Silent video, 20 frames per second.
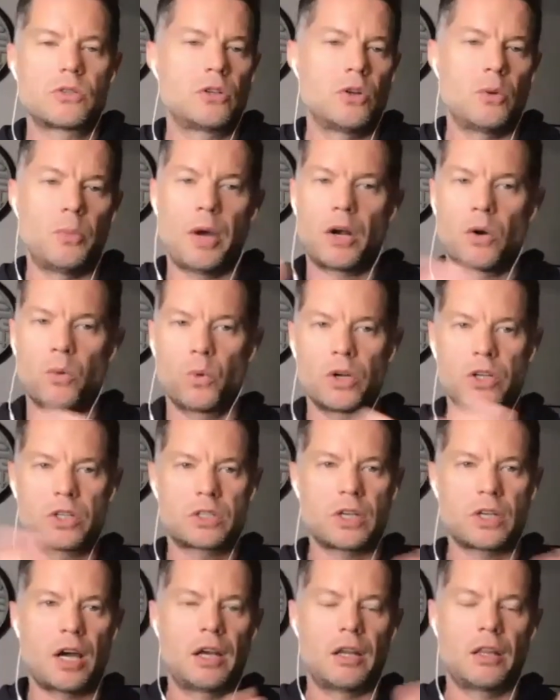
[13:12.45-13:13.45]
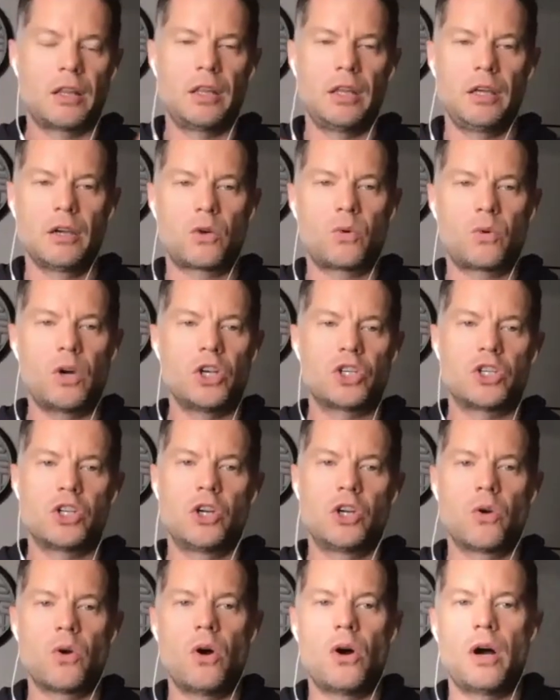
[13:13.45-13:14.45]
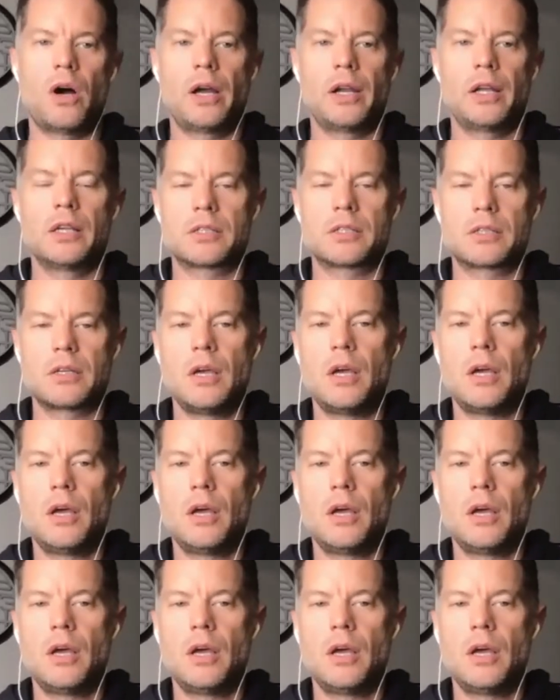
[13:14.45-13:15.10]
no matter which side of the equation you're on, is